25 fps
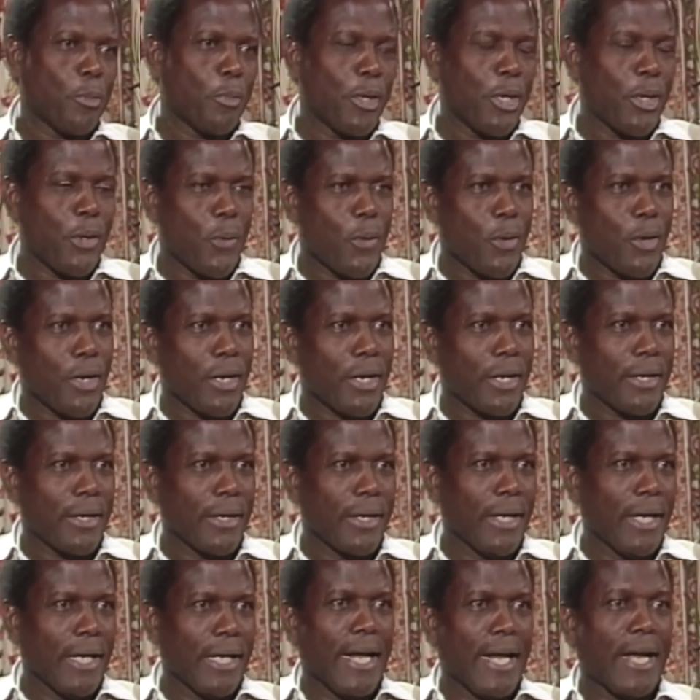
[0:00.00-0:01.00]
me to work.
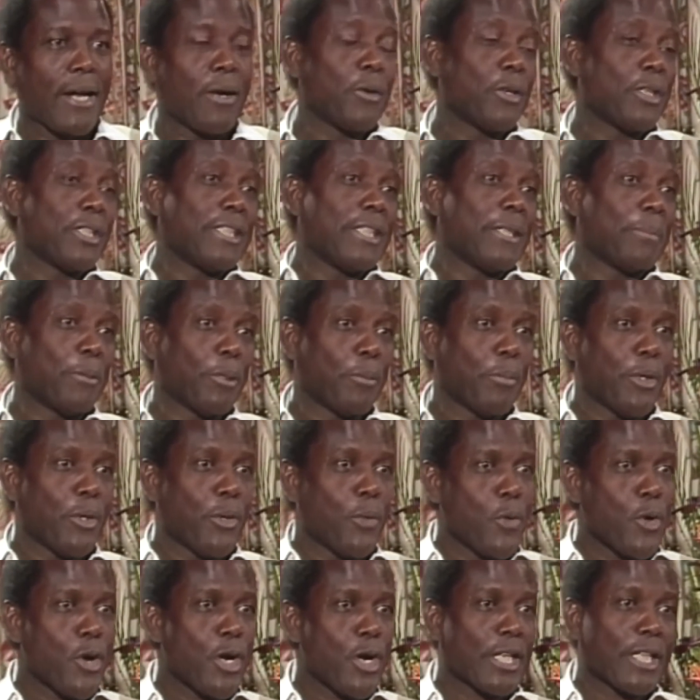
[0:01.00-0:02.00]
Not only did they put me to
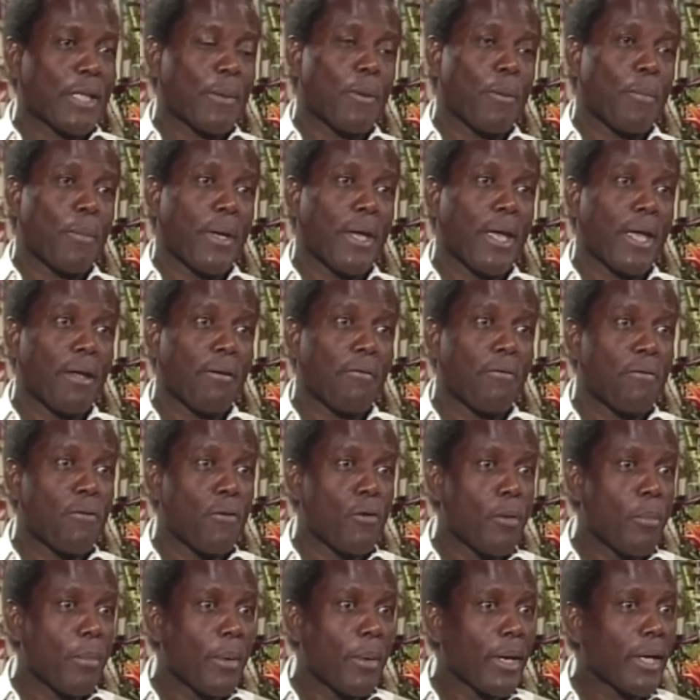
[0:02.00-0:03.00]
work, they were paying
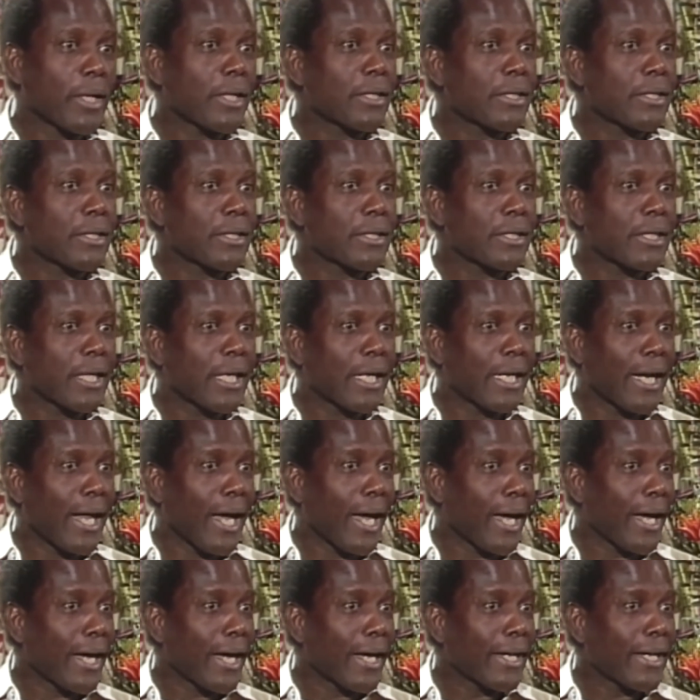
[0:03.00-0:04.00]
four bucks a
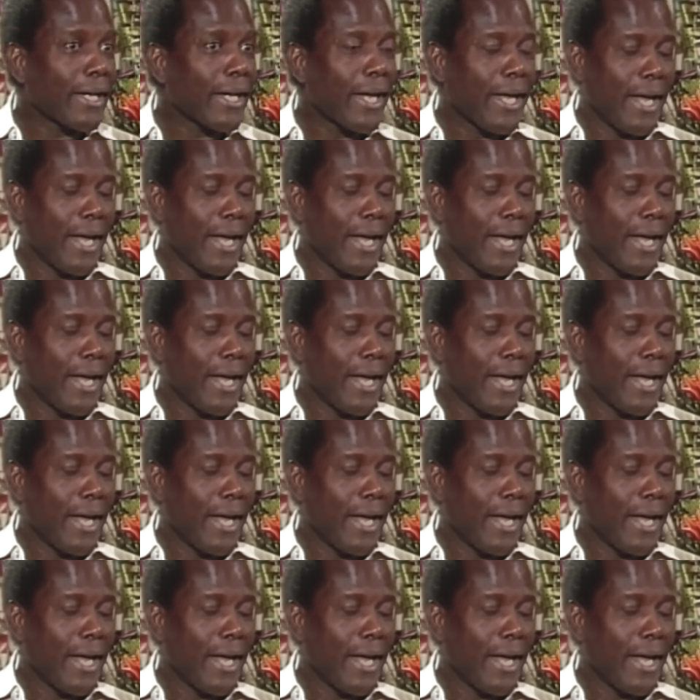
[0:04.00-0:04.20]
night